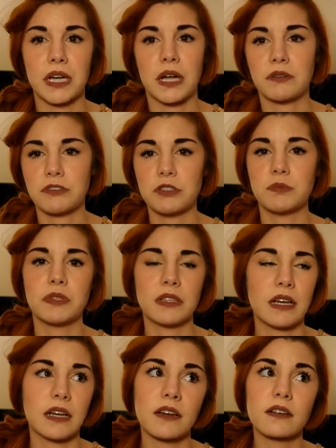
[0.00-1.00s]
and I would just be
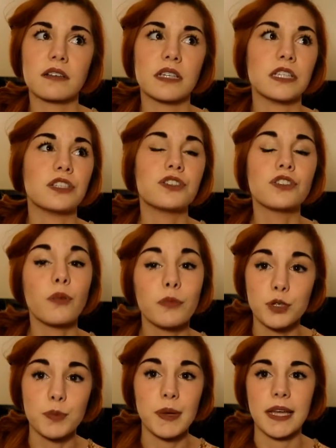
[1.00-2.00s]
like in so
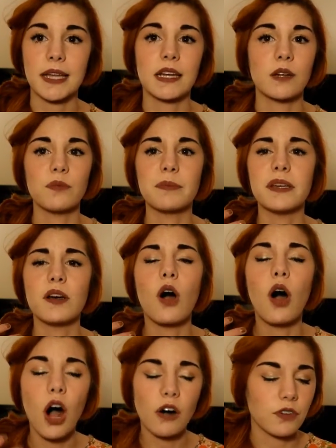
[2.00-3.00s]
much pain, and it would be
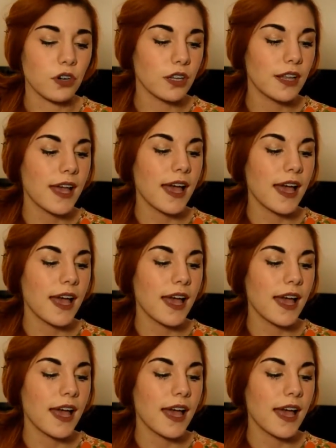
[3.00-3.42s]
awful